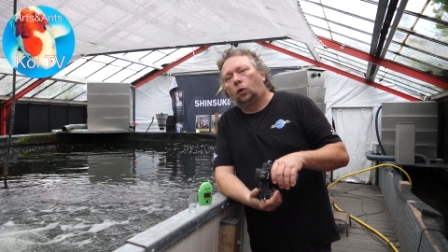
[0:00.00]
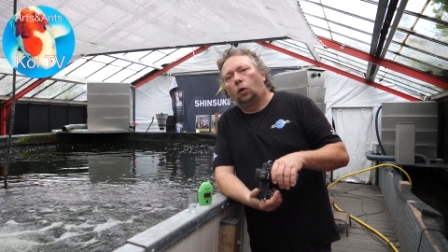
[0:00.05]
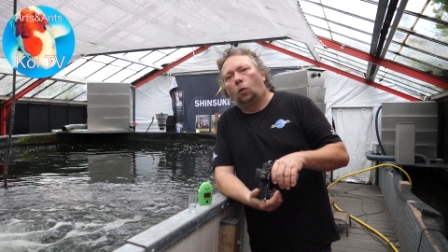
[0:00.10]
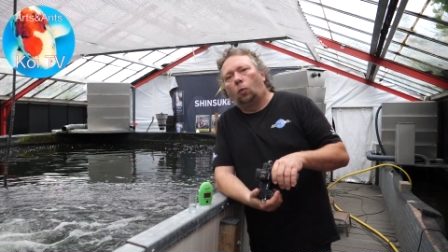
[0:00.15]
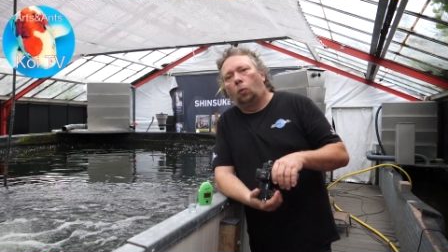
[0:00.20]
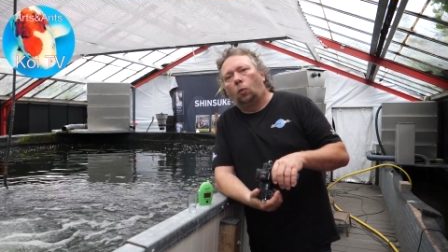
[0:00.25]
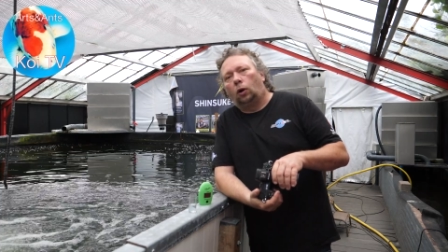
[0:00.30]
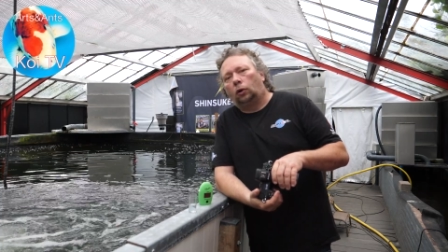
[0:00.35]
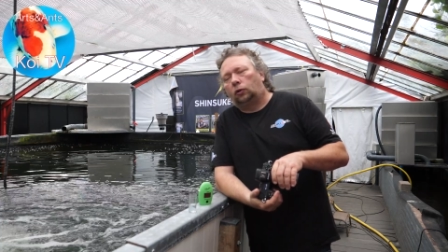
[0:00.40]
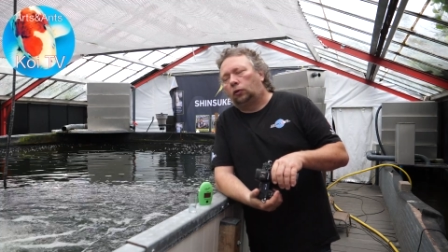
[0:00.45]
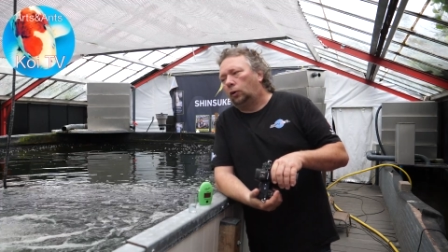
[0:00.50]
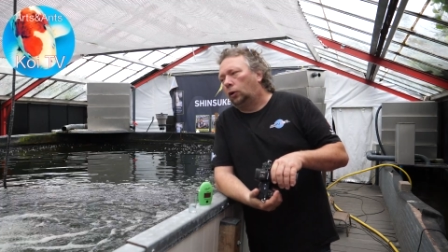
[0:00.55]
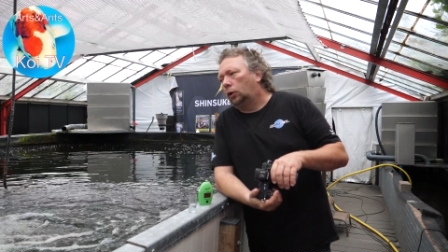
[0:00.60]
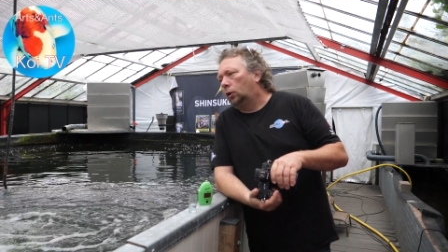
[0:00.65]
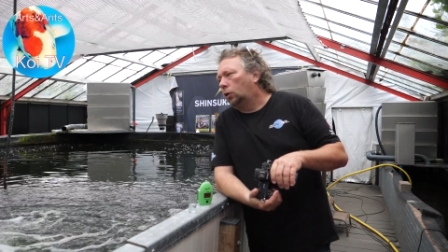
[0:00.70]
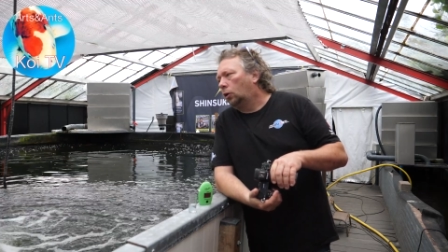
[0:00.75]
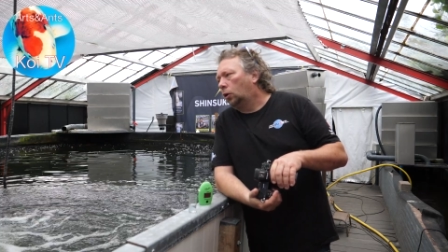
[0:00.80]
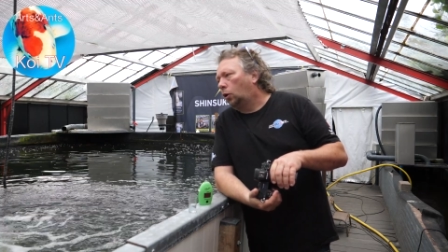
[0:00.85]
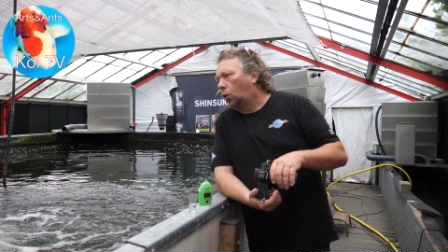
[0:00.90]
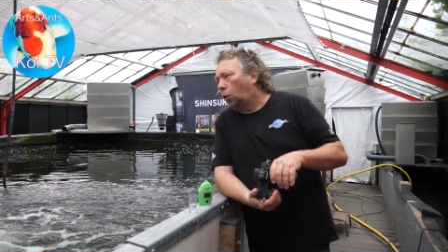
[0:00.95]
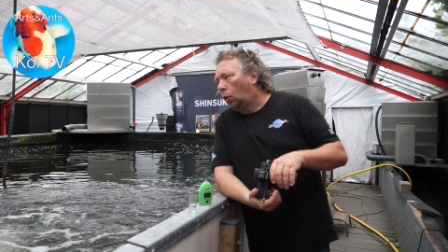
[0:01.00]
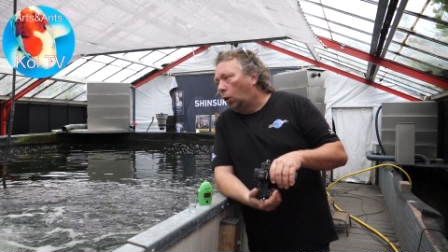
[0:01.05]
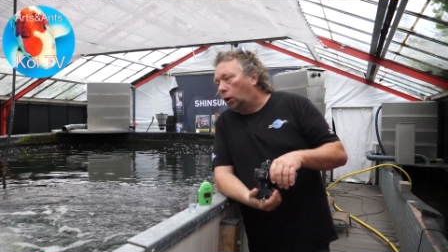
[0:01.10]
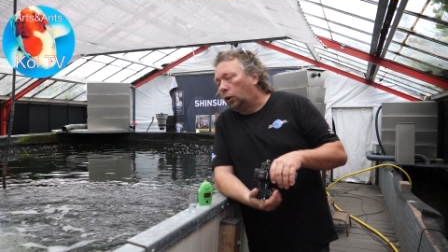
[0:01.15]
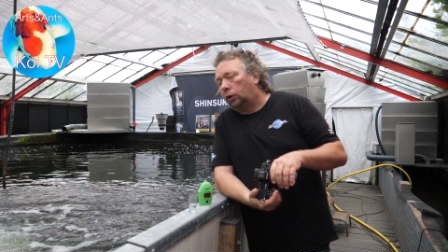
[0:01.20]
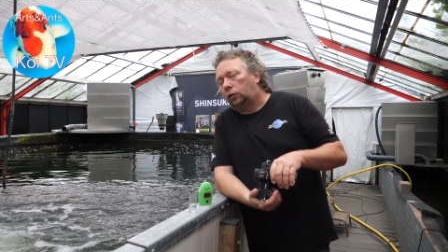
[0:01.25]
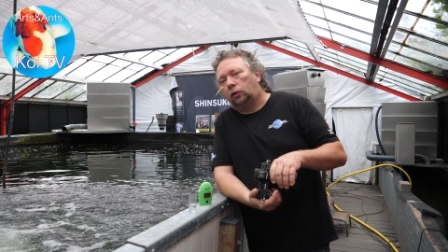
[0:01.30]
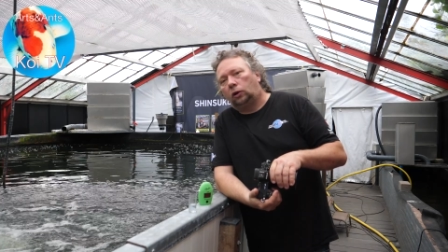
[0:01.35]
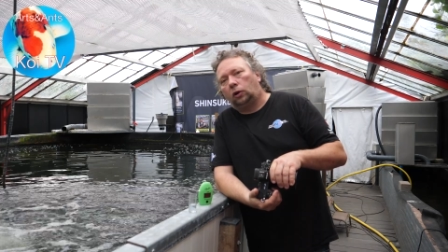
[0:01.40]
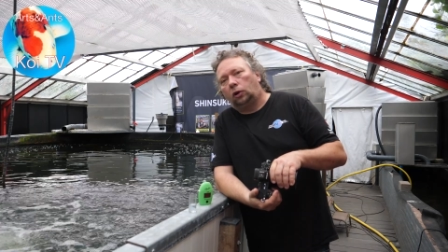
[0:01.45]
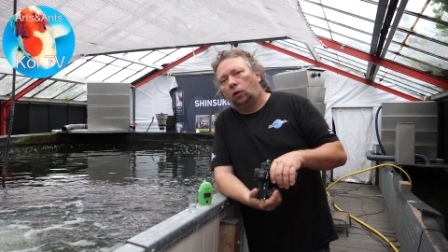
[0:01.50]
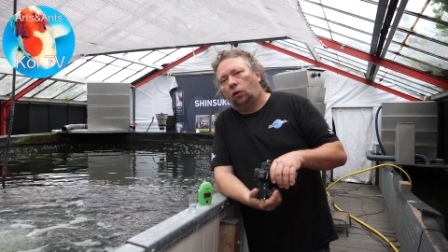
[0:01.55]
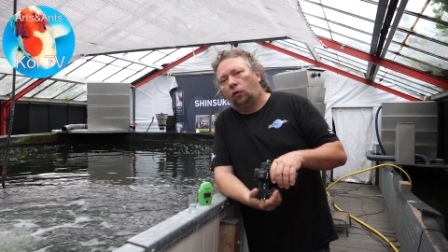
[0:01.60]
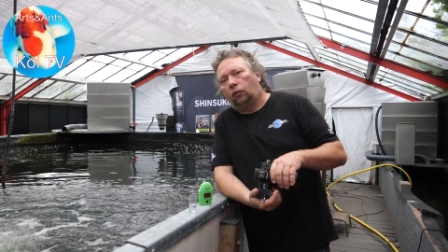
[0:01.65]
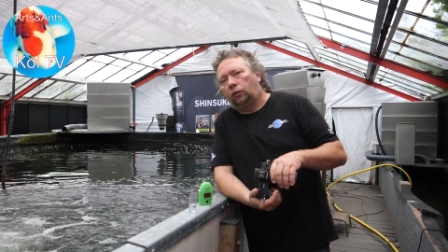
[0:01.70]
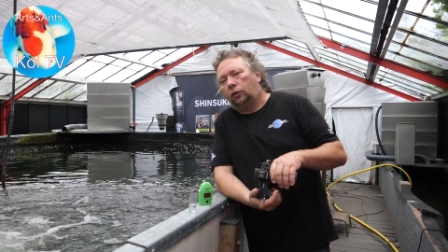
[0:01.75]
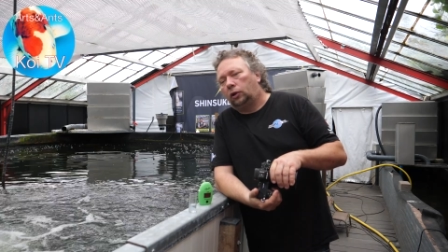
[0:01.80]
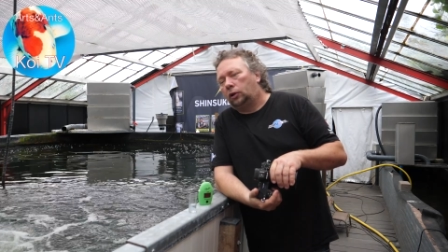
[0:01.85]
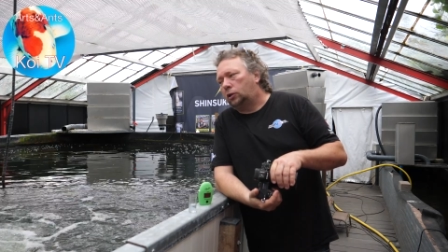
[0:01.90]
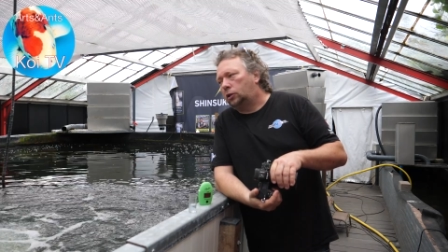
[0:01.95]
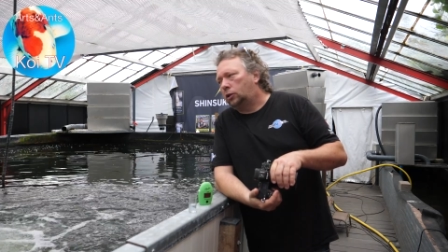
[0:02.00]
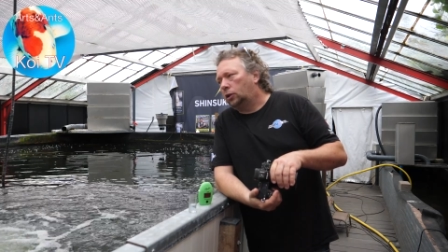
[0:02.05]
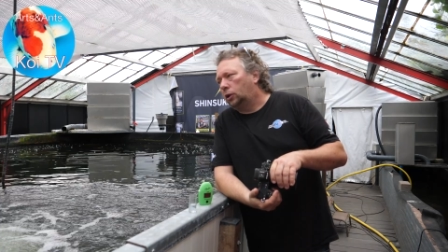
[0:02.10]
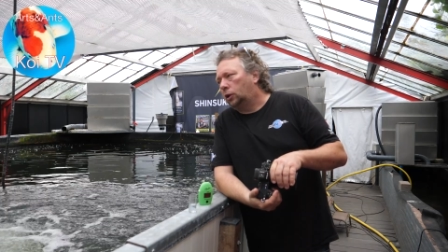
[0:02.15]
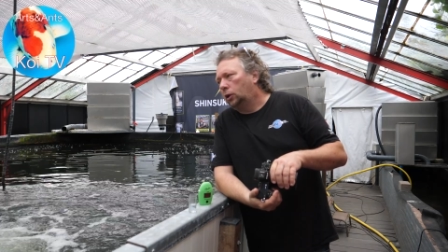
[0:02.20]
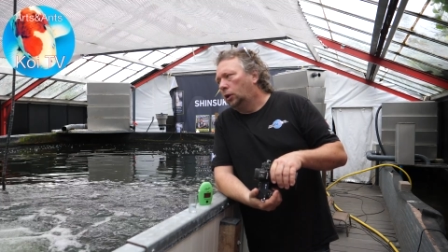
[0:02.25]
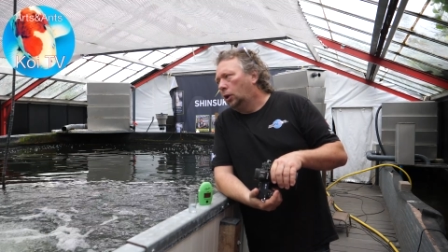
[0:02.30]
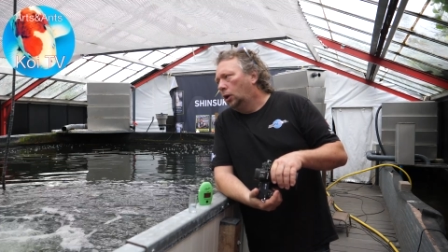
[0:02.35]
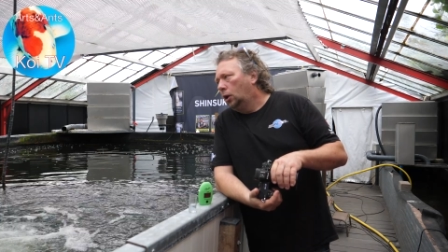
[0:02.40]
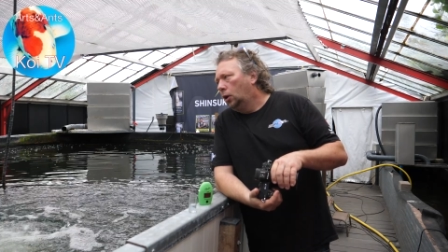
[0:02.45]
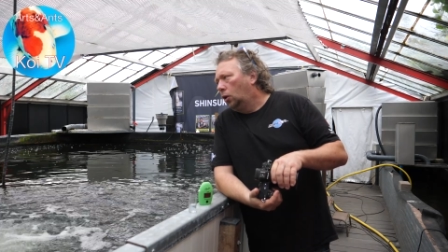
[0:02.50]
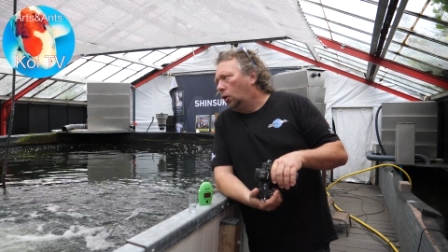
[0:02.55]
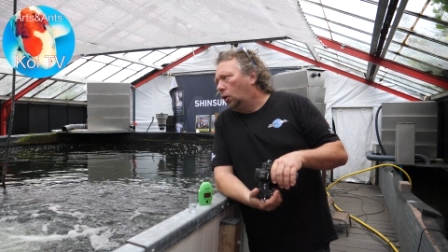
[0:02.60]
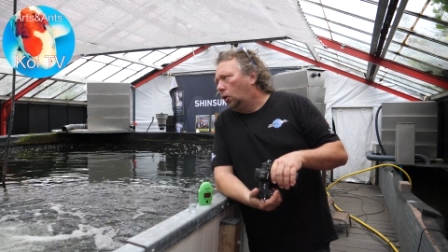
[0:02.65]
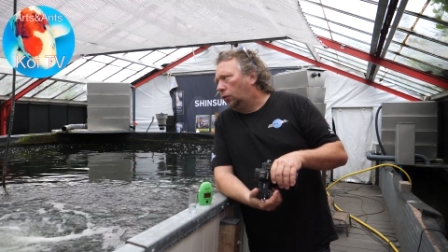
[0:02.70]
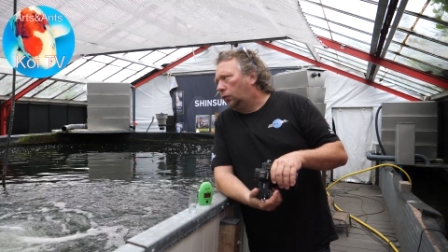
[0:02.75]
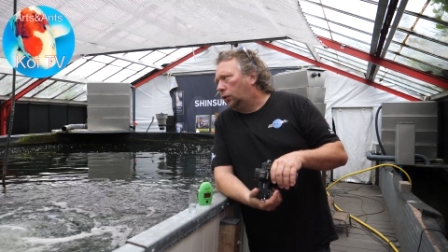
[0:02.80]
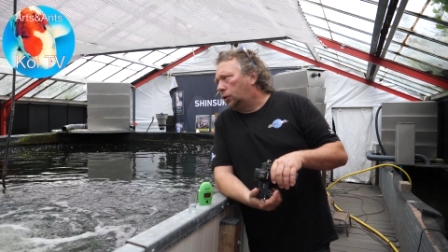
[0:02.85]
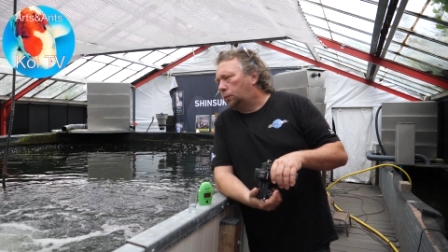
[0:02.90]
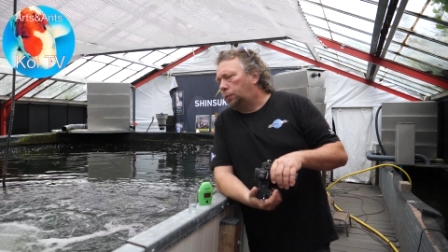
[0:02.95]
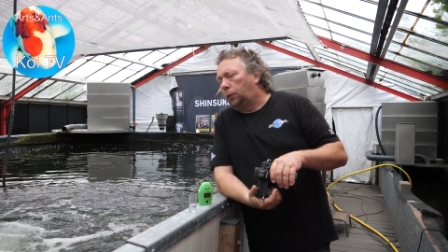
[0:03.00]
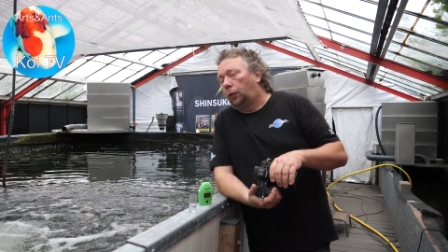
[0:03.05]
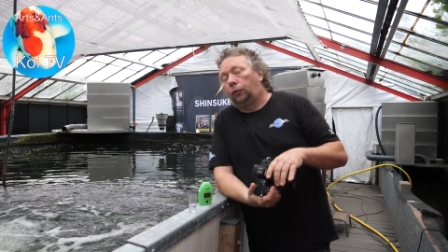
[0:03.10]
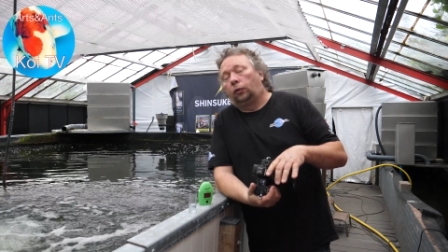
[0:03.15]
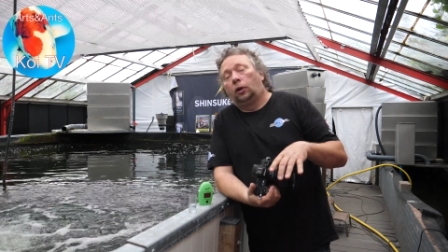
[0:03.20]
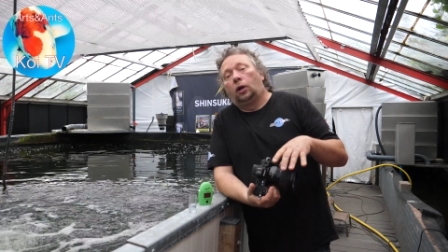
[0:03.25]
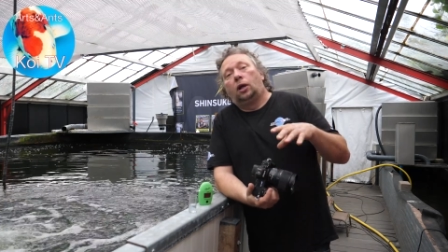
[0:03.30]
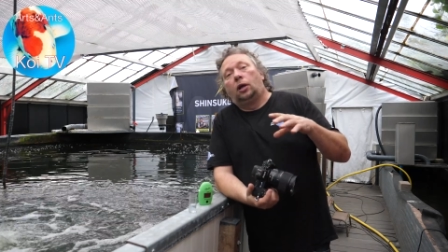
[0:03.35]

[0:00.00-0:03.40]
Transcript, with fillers: water quality of this uh, of this pond.